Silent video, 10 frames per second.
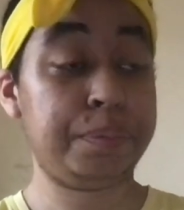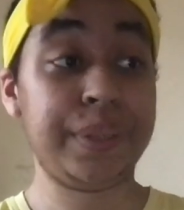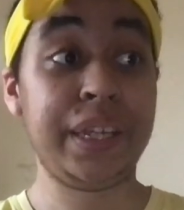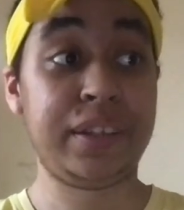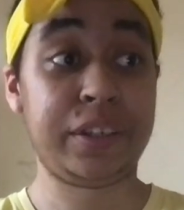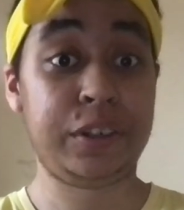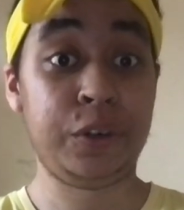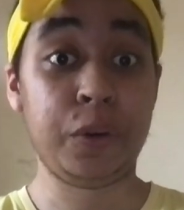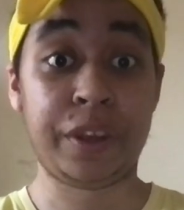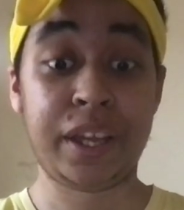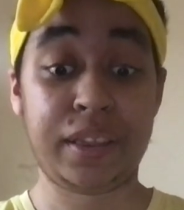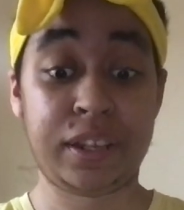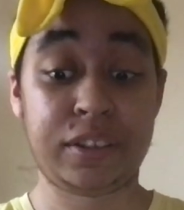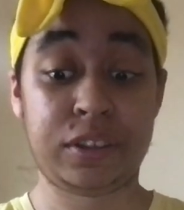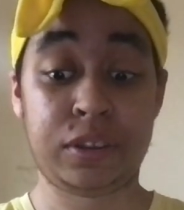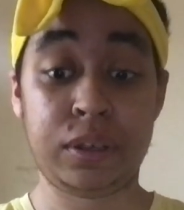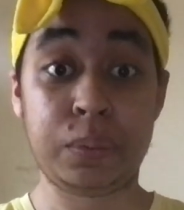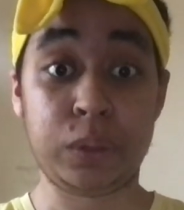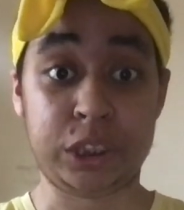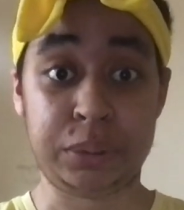Please ignore that, that's the
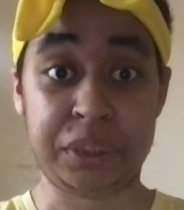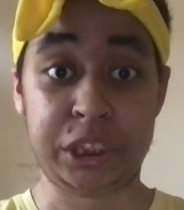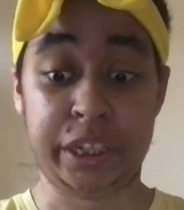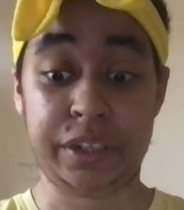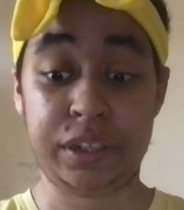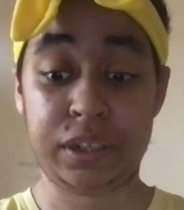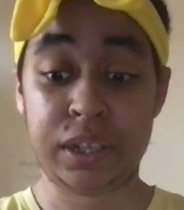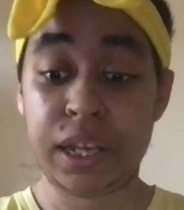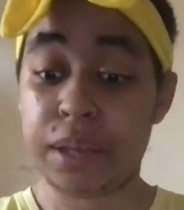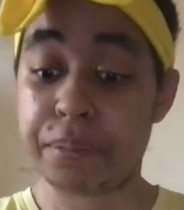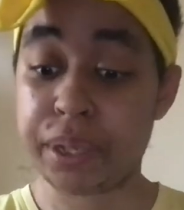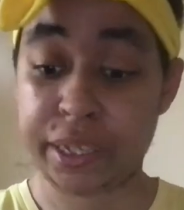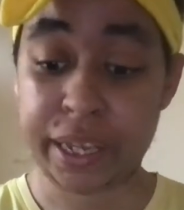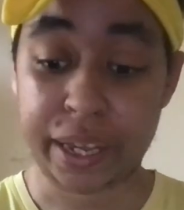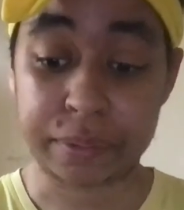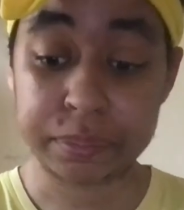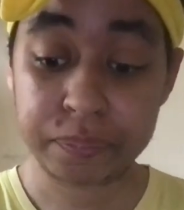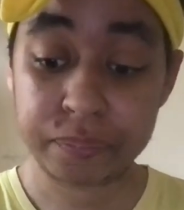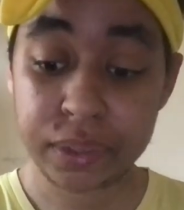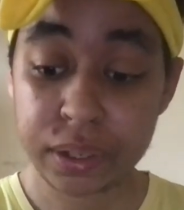washing machine. But yeah,
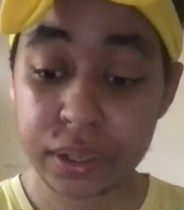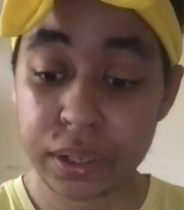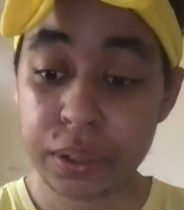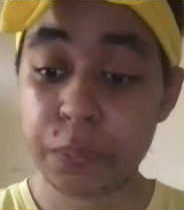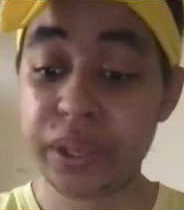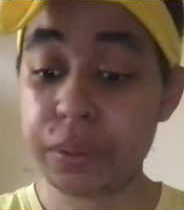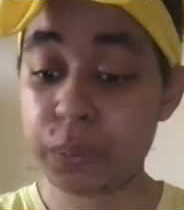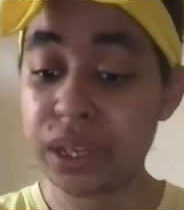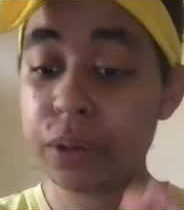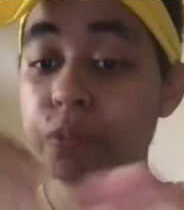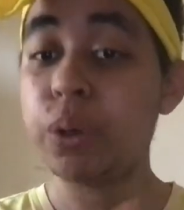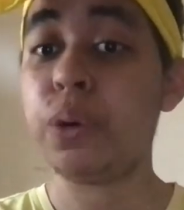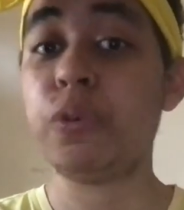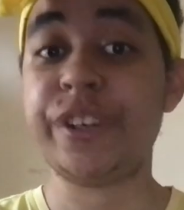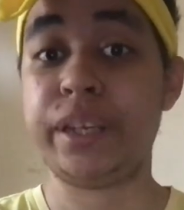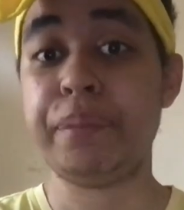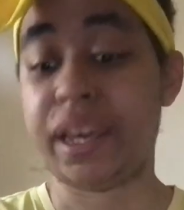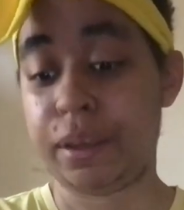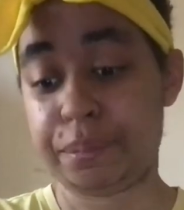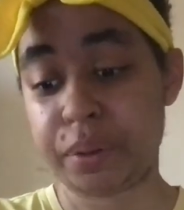we were already
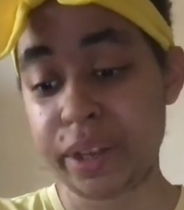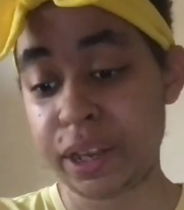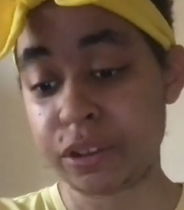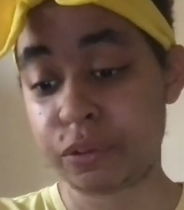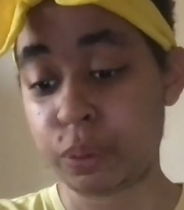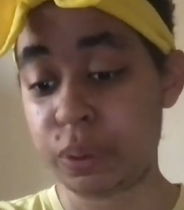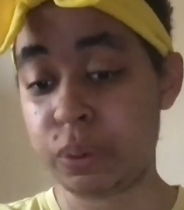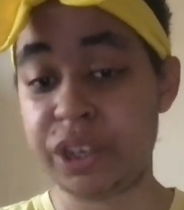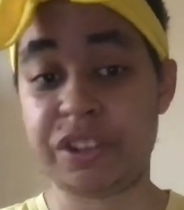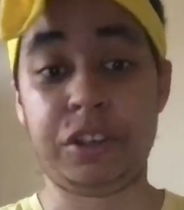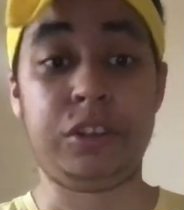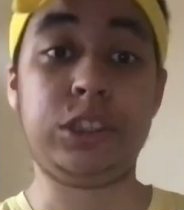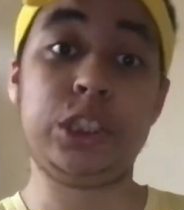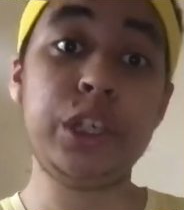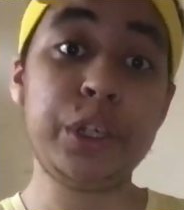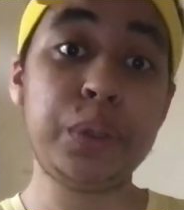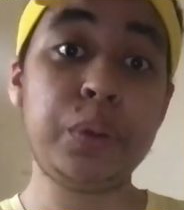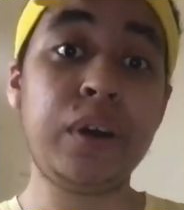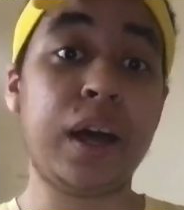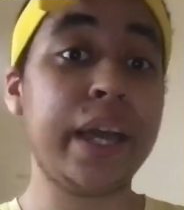making plans of what we wanted to
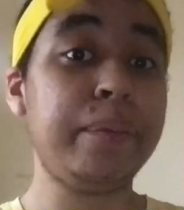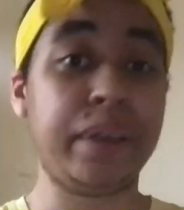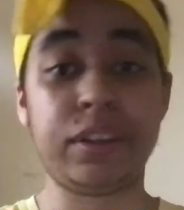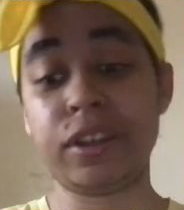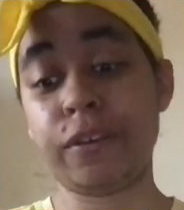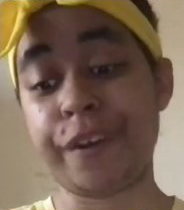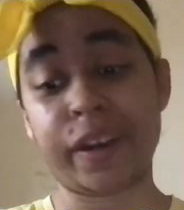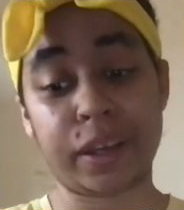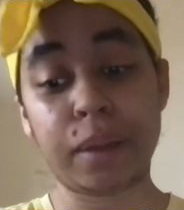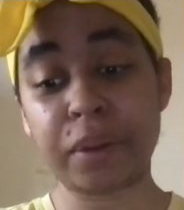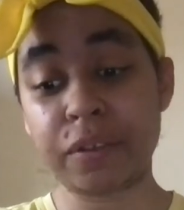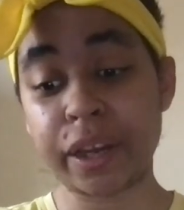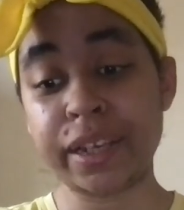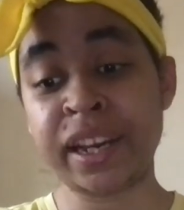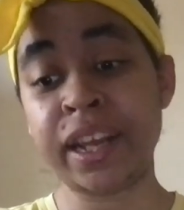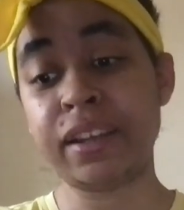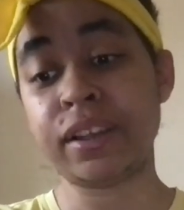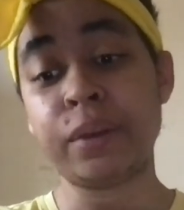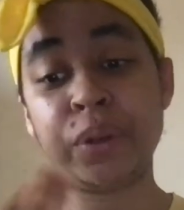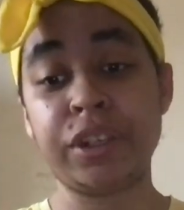do. I myself had a couple of ideas
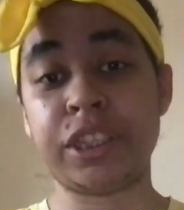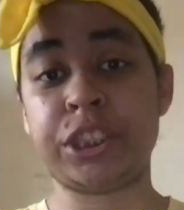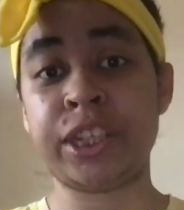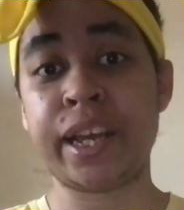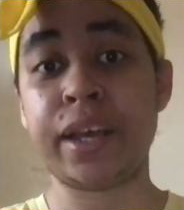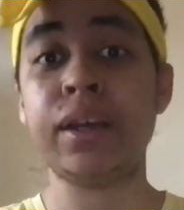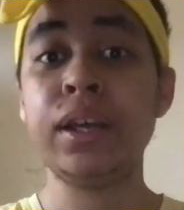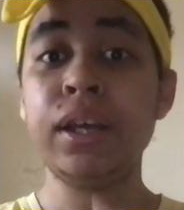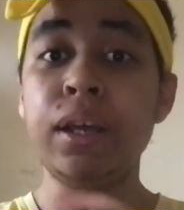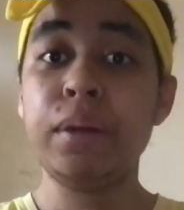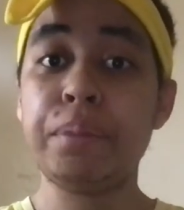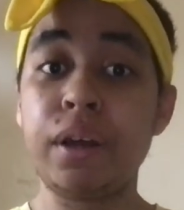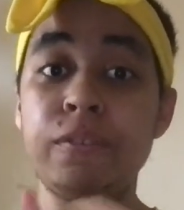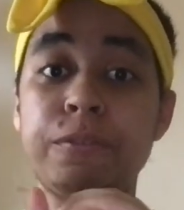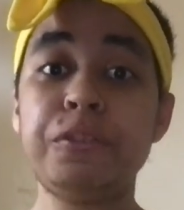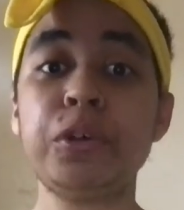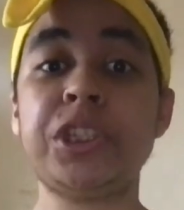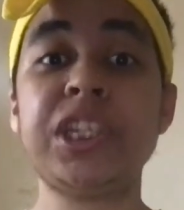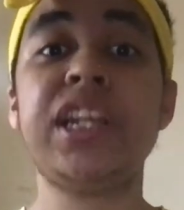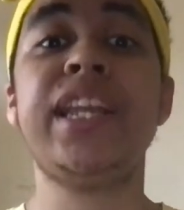I wanted to share, but
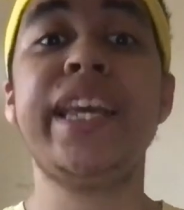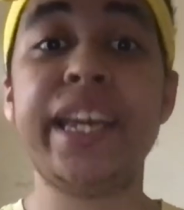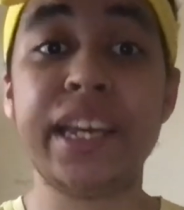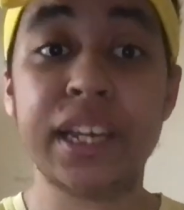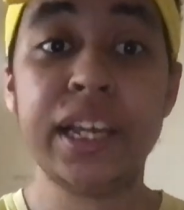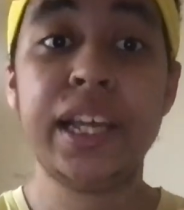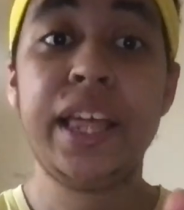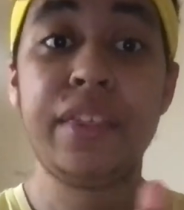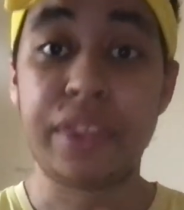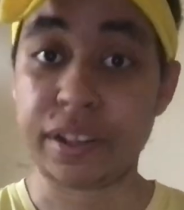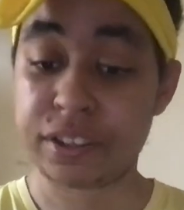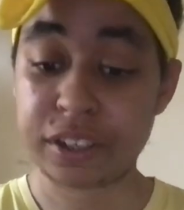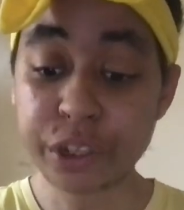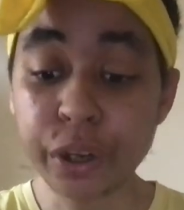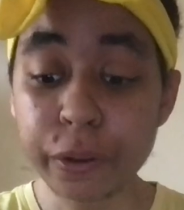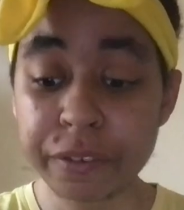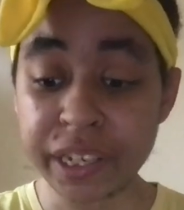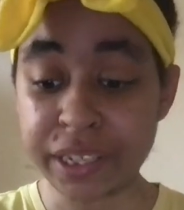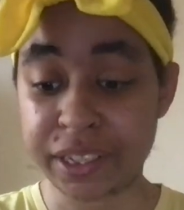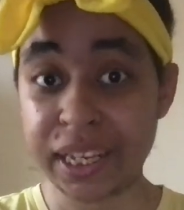unfortunately, thanks to
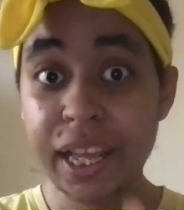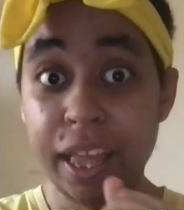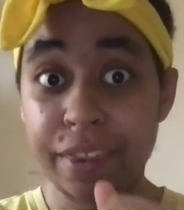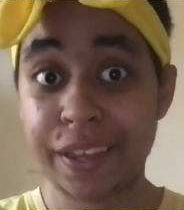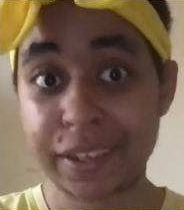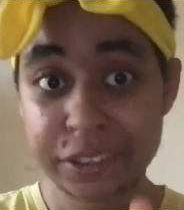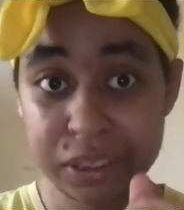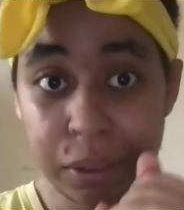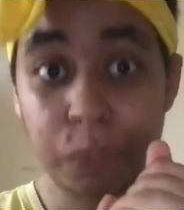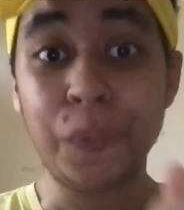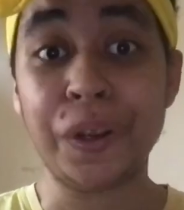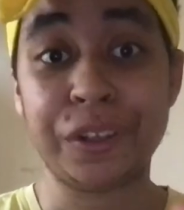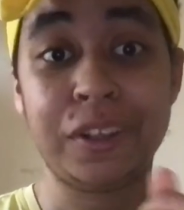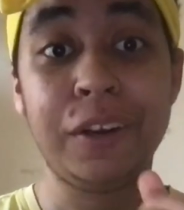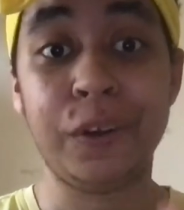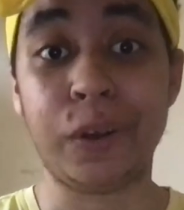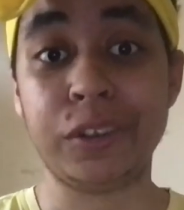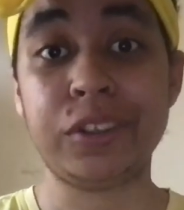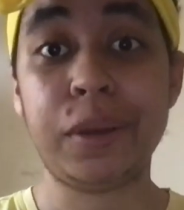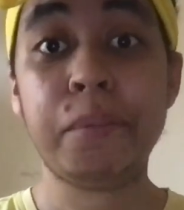COVID, that was
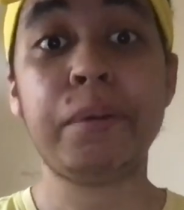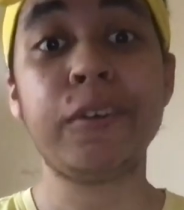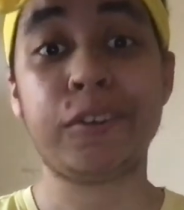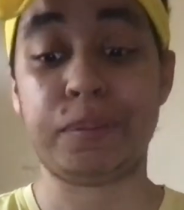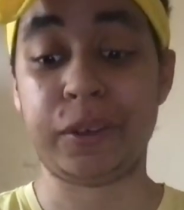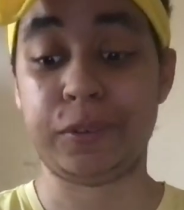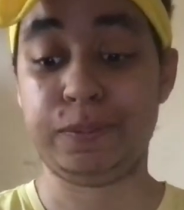not possible.